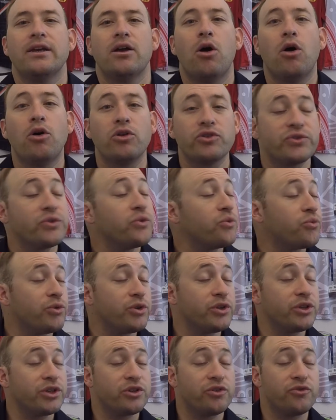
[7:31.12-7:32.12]
also
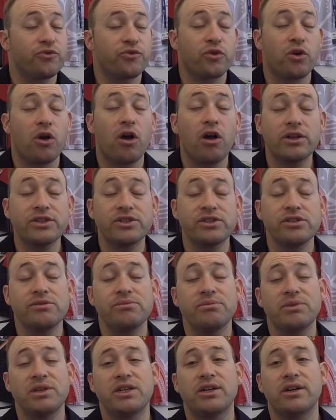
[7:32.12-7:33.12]
really good for Austin
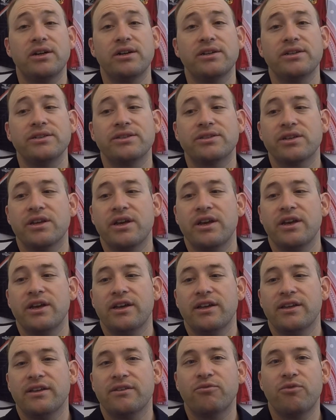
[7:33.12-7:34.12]
because
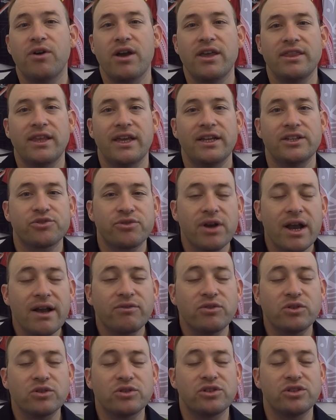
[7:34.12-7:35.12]
when they
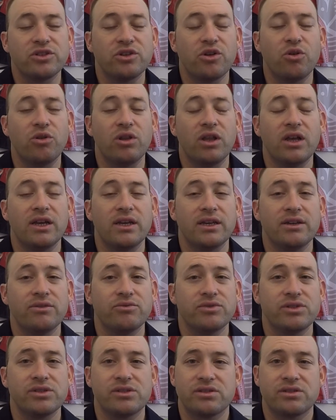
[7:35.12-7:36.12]
traveled to NOLA, it
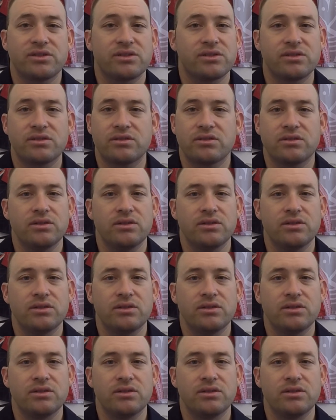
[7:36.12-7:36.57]
was